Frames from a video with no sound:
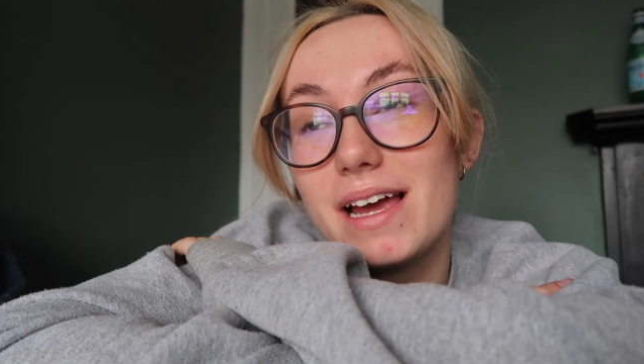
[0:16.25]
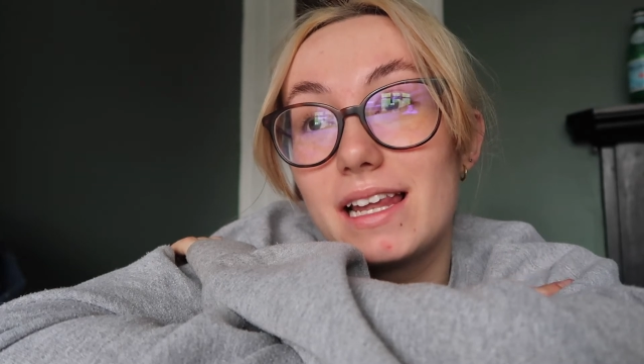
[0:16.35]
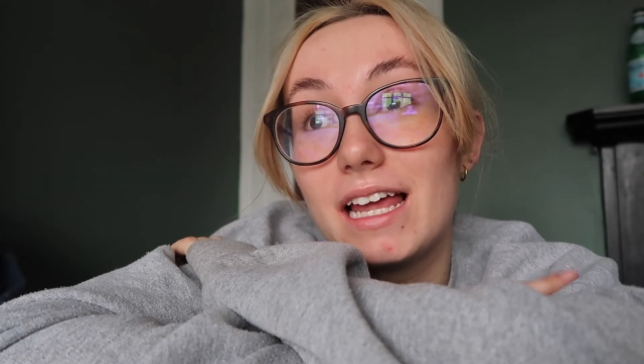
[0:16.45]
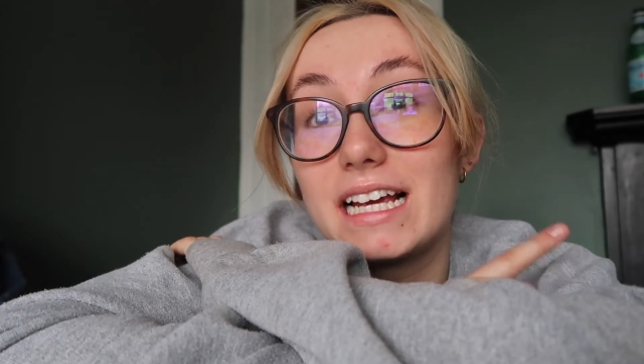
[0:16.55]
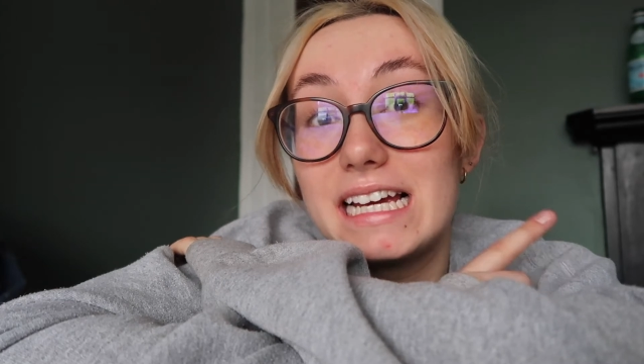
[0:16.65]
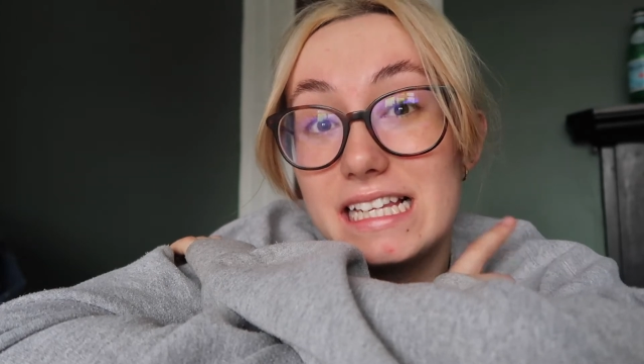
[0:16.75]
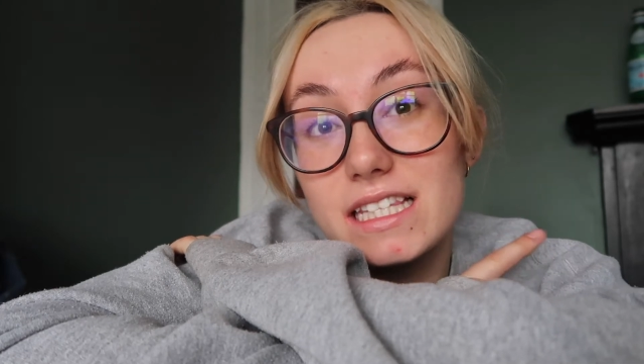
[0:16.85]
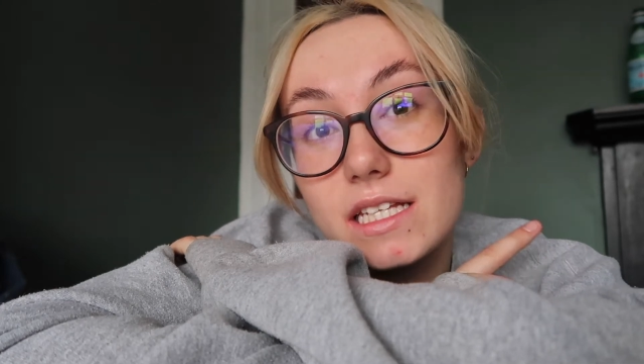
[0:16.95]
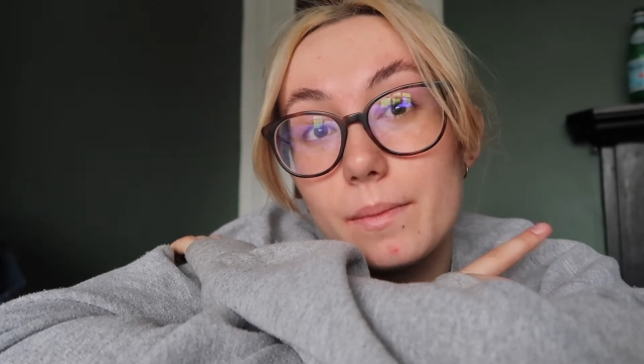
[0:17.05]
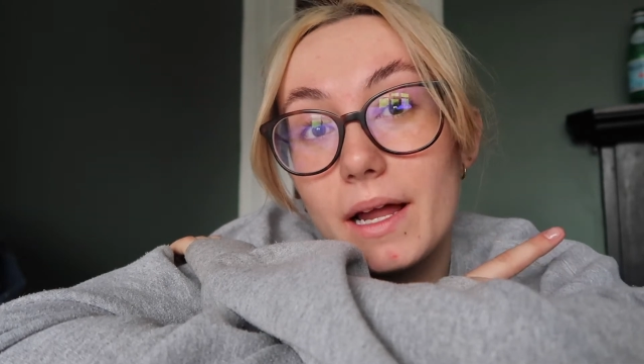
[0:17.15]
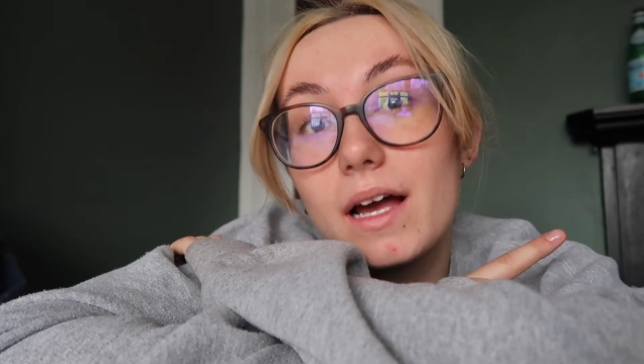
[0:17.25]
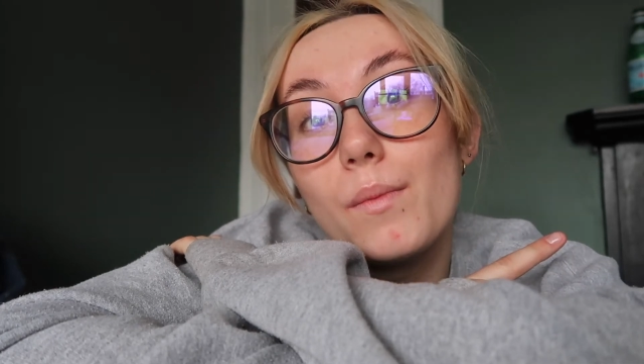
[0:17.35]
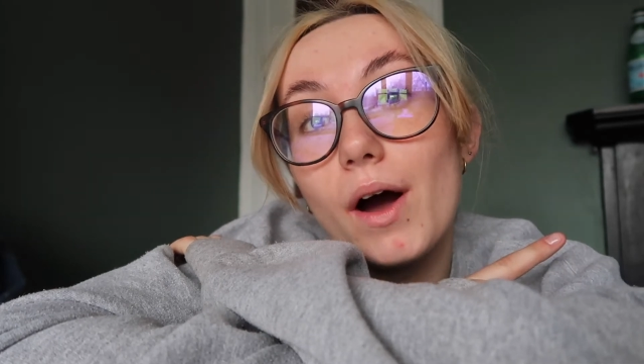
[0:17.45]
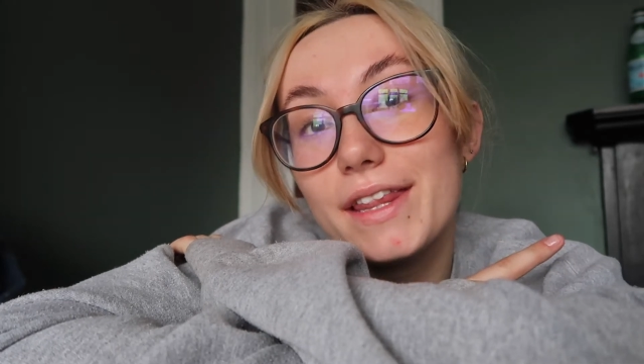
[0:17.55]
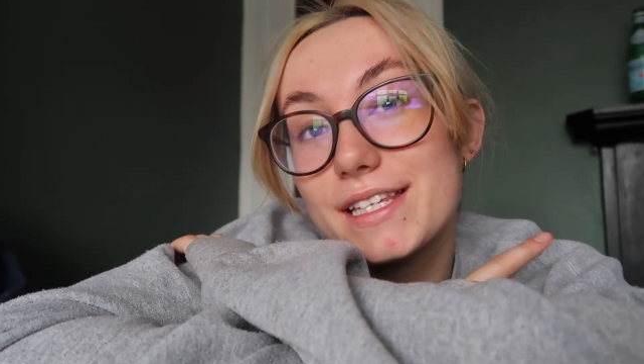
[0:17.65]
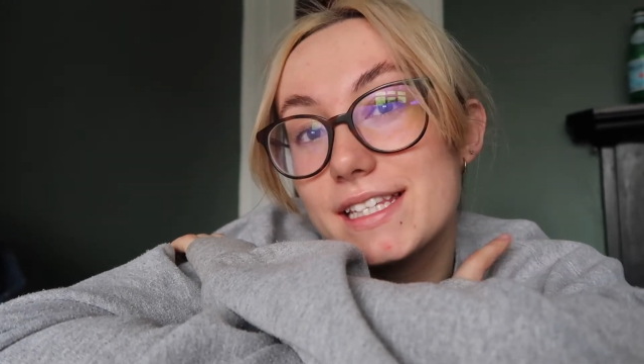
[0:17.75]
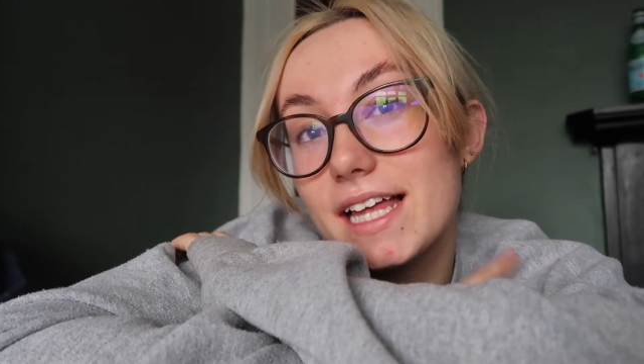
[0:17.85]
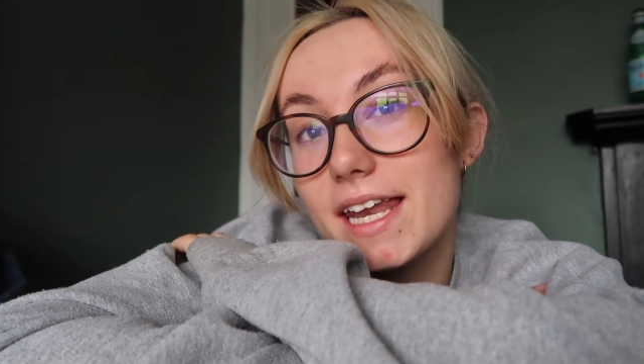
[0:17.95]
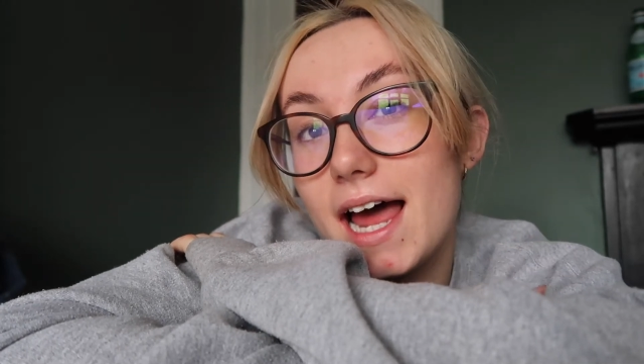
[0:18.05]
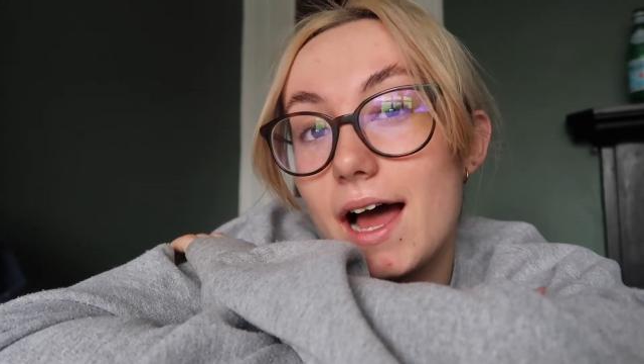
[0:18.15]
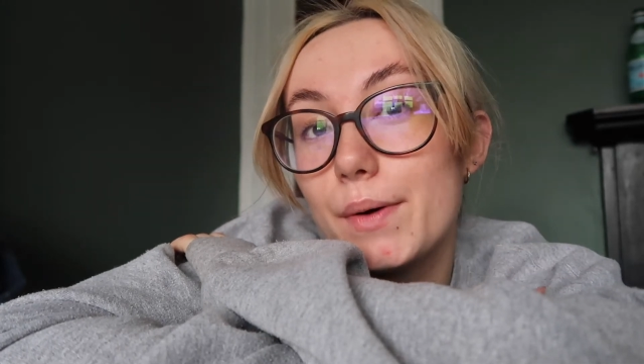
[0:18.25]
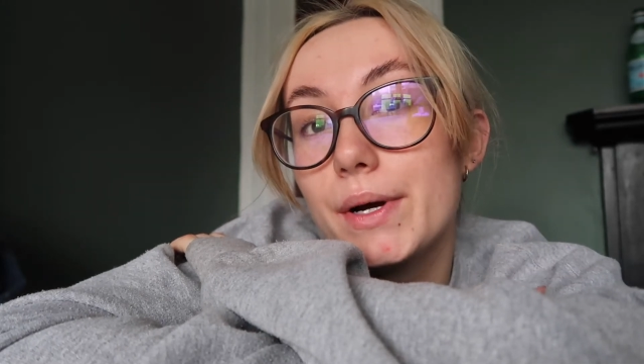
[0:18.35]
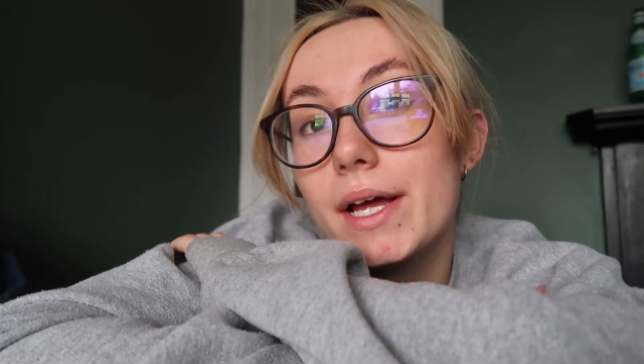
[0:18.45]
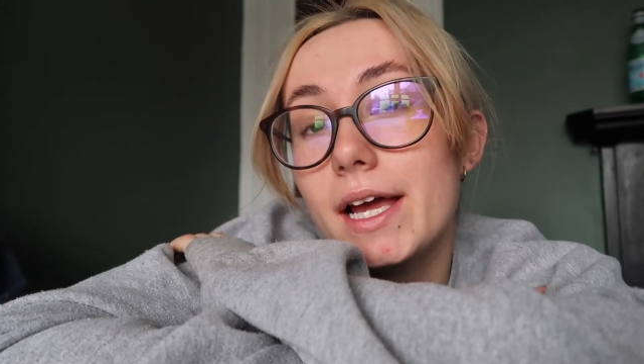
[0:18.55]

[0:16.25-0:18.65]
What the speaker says: like into the black and white that's in there now.